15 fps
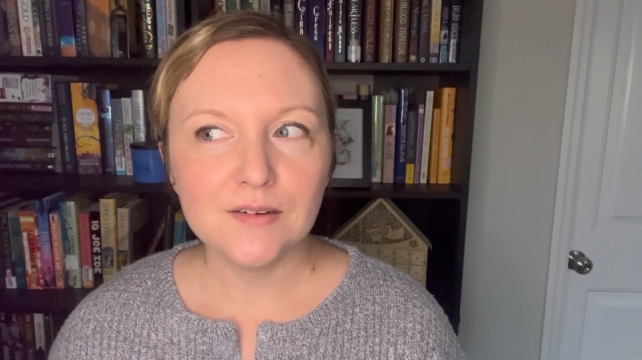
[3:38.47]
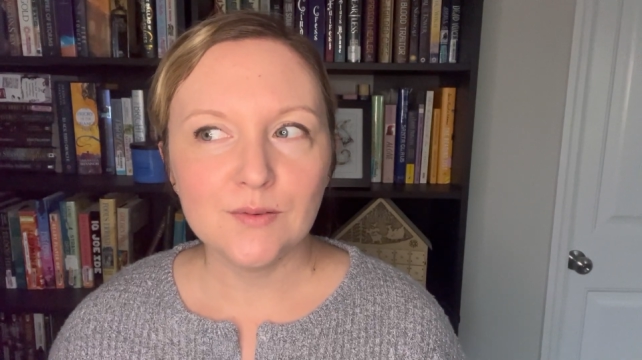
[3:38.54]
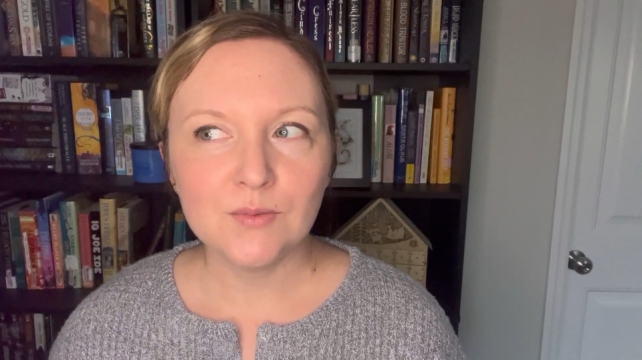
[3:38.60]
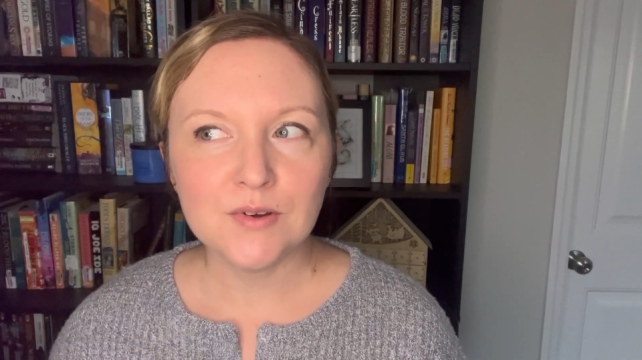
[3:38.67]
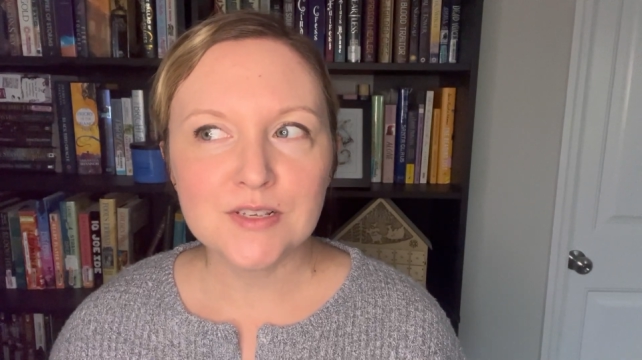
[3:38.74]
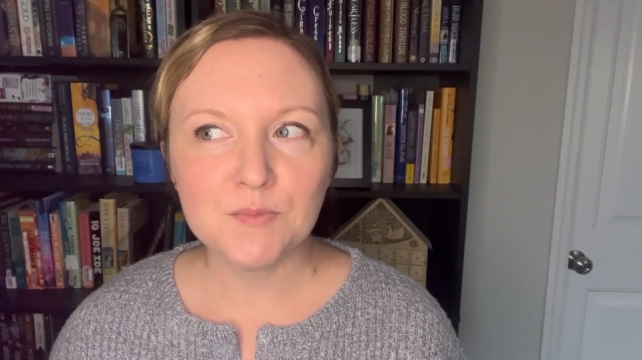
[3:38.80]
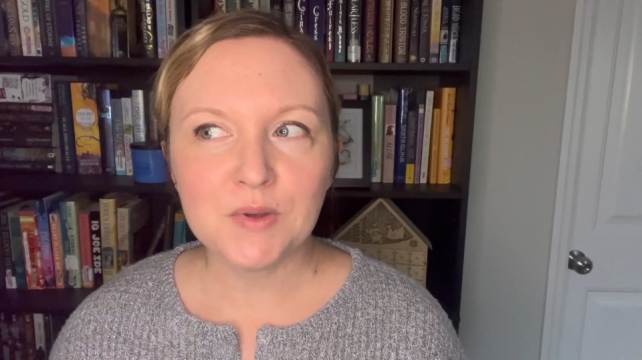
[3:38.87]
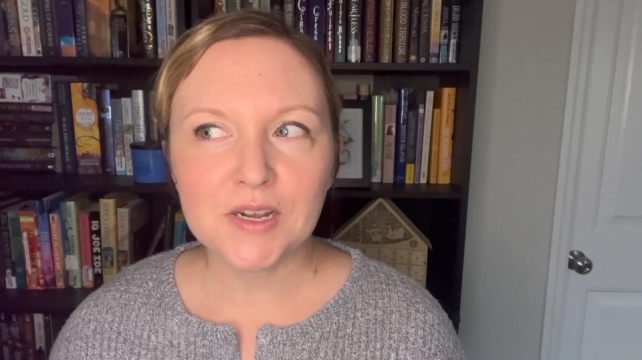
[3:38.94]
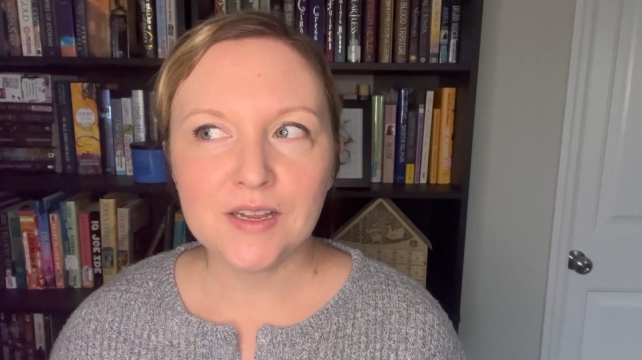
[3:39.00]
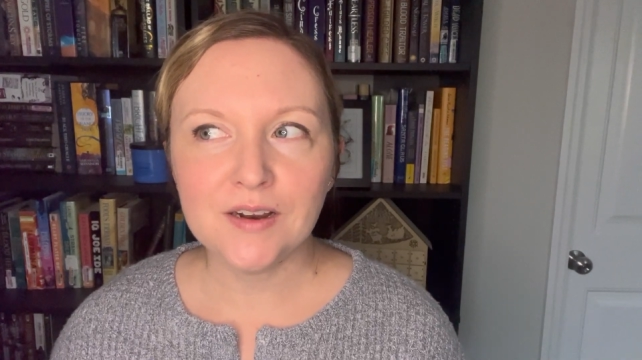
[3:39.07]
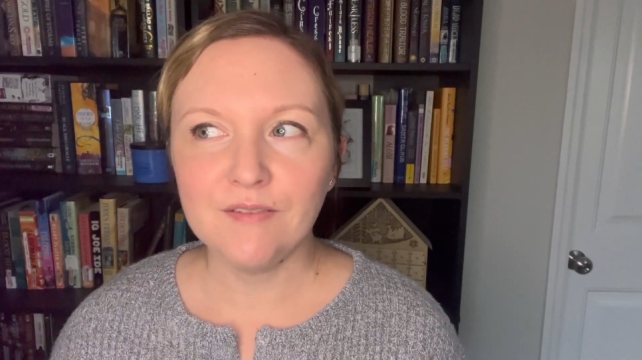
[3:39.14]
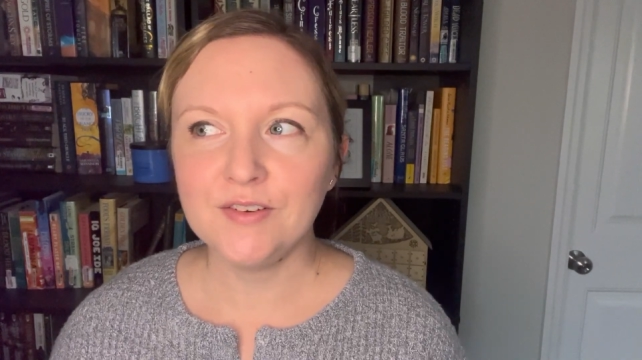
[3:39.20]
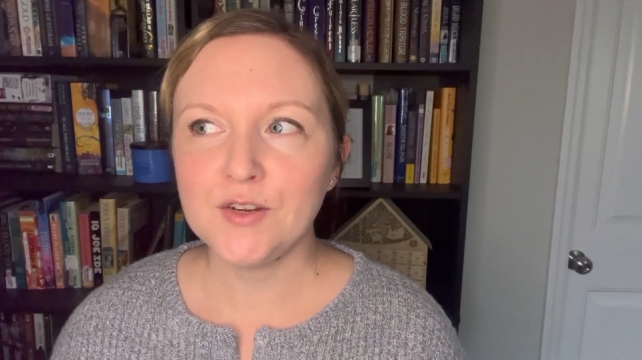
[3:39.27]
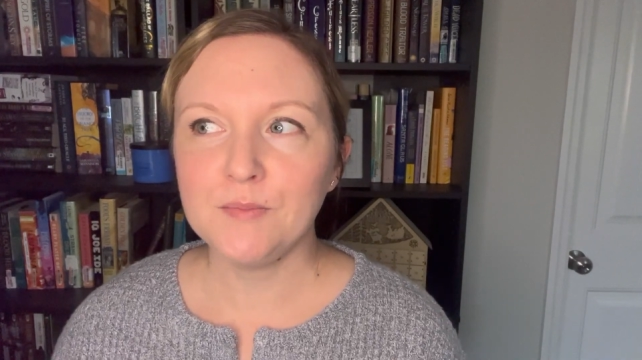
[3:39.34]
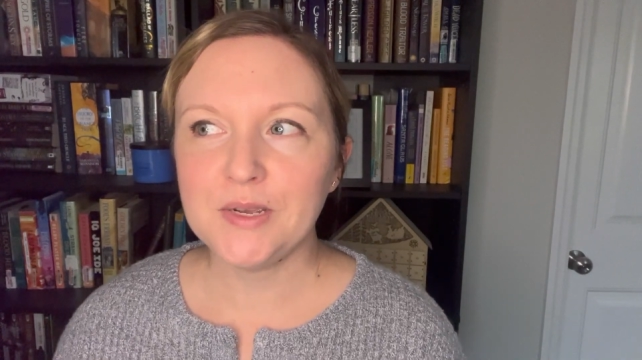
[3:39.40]
was big
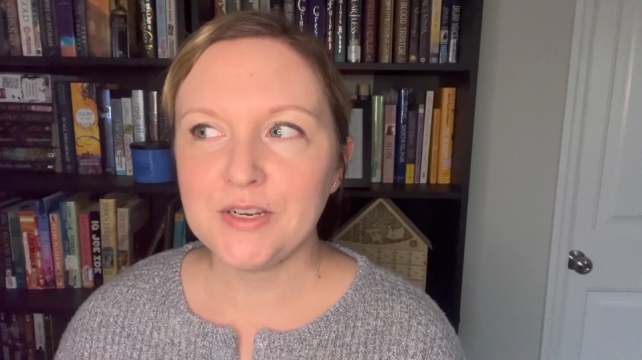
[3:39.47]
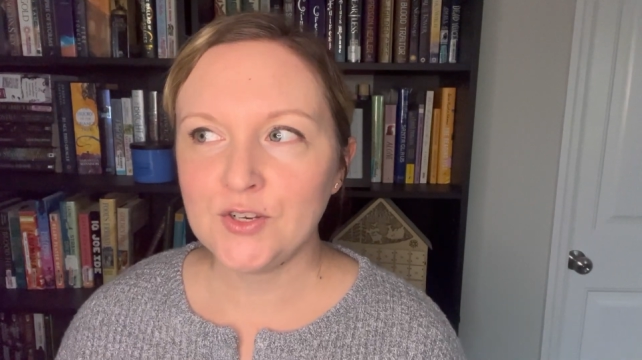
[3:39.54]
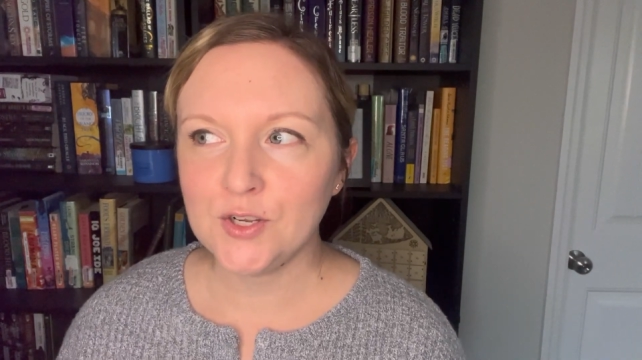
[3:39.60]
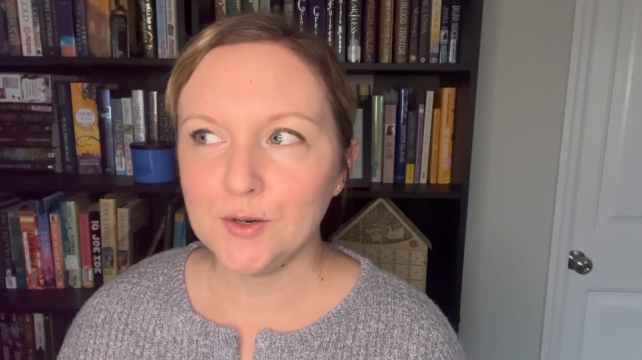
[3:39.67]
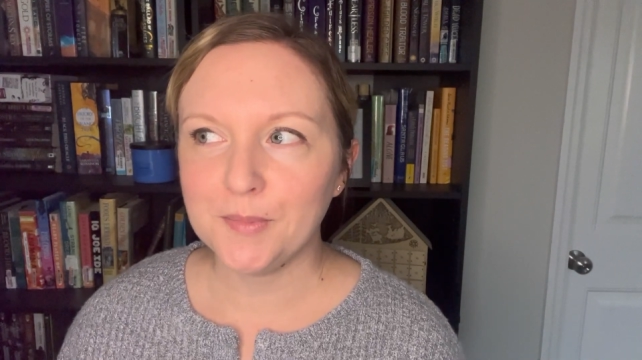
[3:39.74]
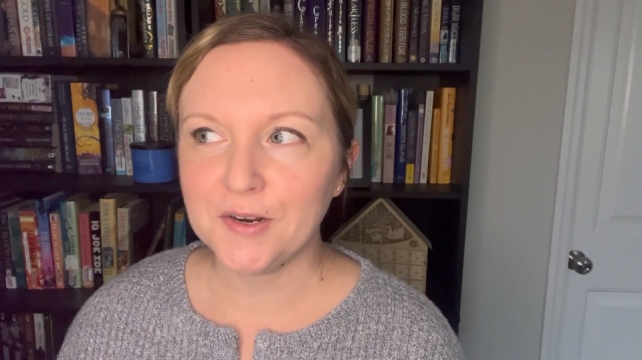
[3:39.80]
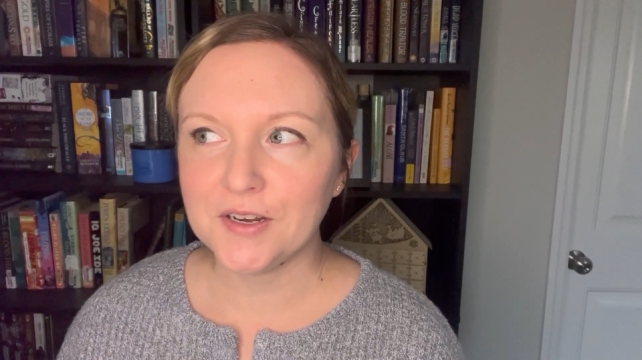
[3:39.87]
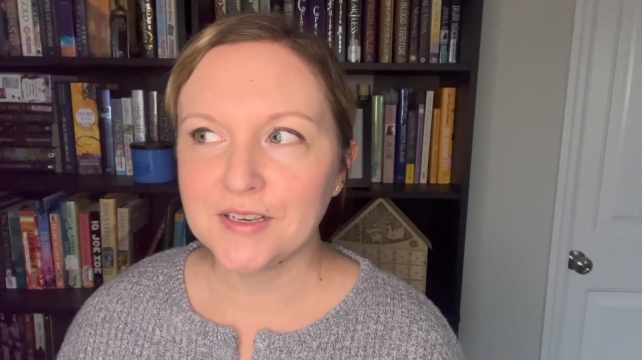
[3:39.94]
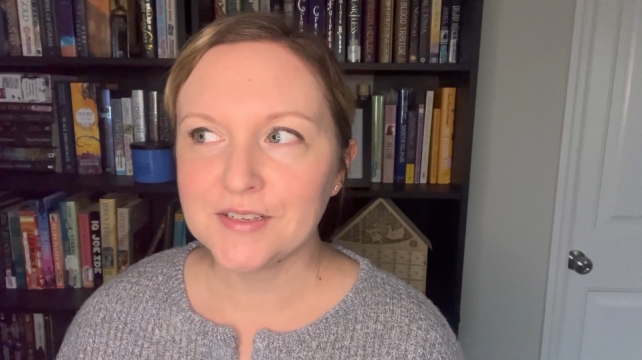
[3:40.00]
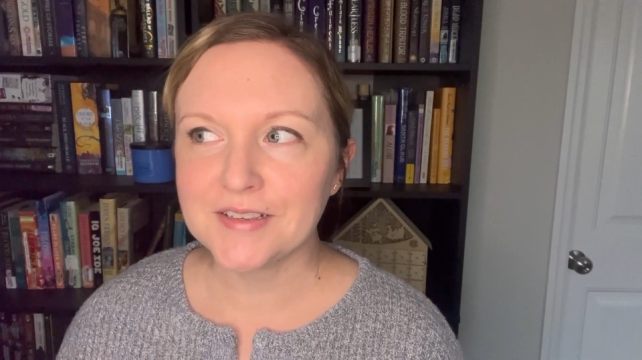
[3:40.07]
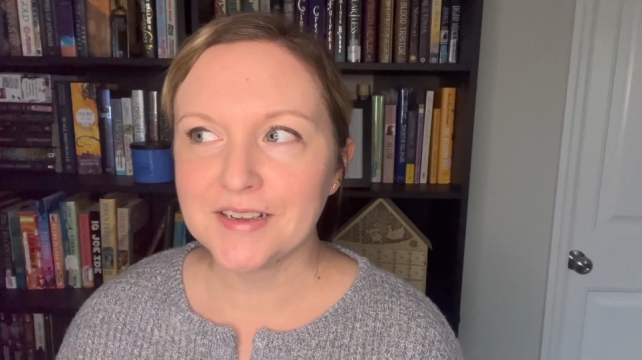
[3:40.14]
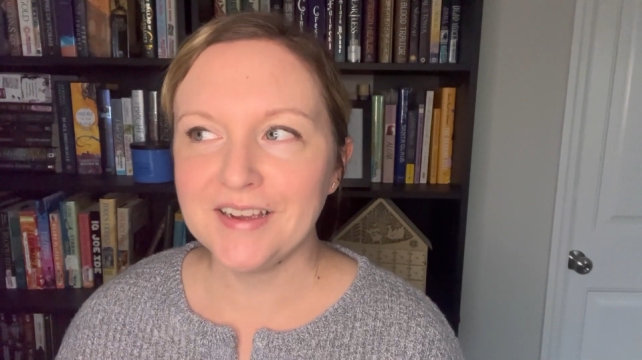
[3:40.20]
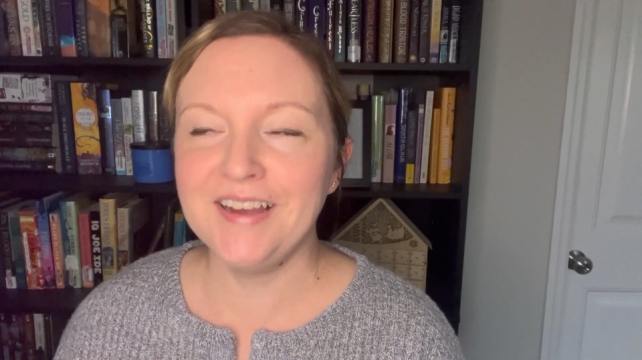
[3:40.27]
enough to be 2 books.